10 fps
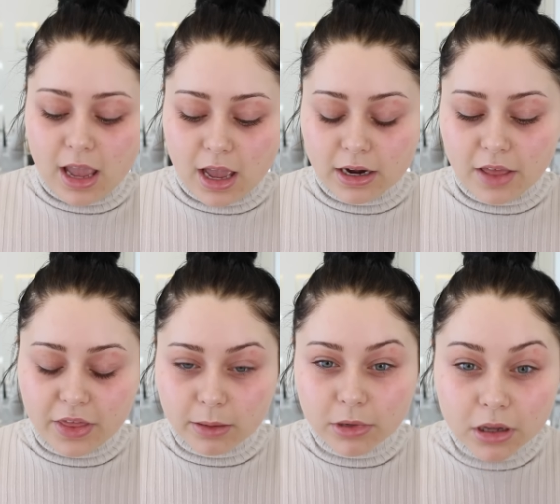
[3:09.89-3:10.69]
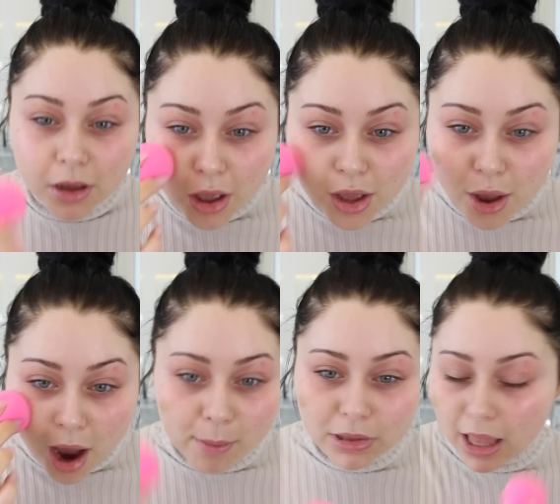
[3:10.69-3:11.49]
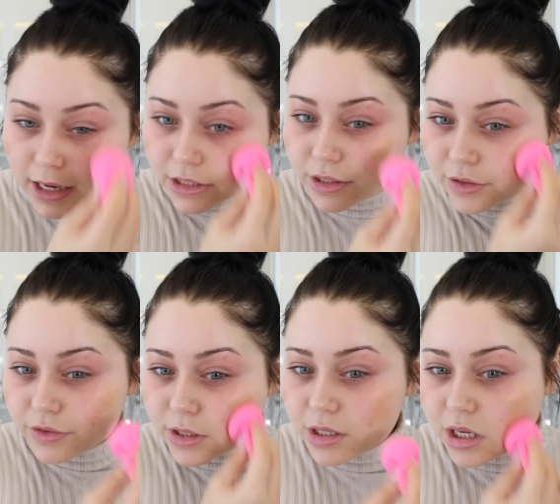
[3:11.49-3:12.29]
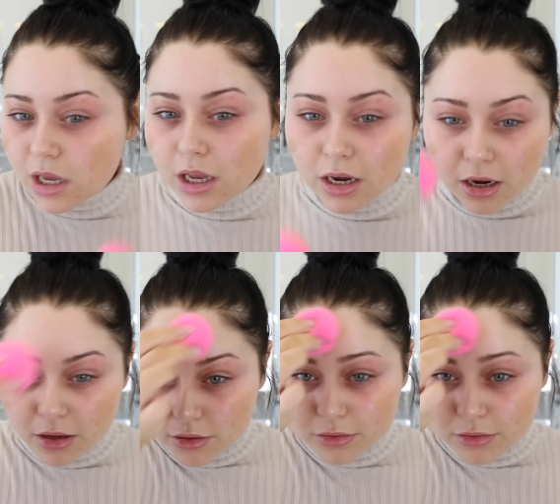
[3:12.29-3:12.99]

and then I'm gonna apply it to the skin.